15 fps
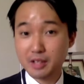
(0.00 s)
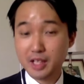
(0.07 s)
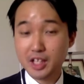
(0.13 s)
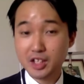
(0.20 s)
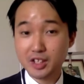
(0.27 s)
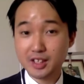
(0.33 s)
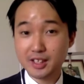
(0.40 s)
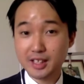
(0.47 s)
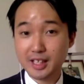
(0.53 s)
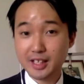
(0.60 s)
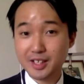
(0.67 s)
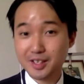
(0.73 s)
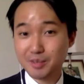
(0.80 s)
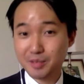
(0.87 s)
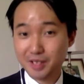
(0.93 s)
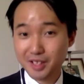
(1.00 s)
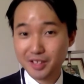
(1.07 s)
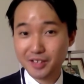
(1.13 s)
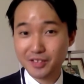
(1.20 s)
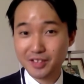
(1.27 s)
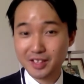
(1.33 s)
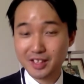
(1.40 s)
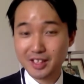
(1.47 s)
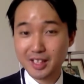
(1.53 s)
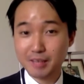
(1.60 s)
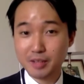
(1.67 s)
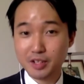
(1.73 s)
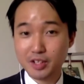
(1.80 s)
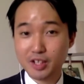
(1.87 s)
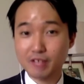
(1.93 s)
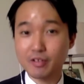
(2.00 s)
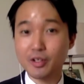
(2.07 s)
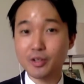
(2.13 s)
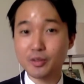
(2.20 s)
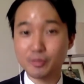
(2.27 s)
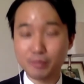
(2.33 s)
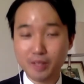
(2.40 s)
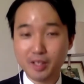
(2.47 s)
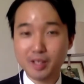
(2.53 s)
nation-states themselves established their own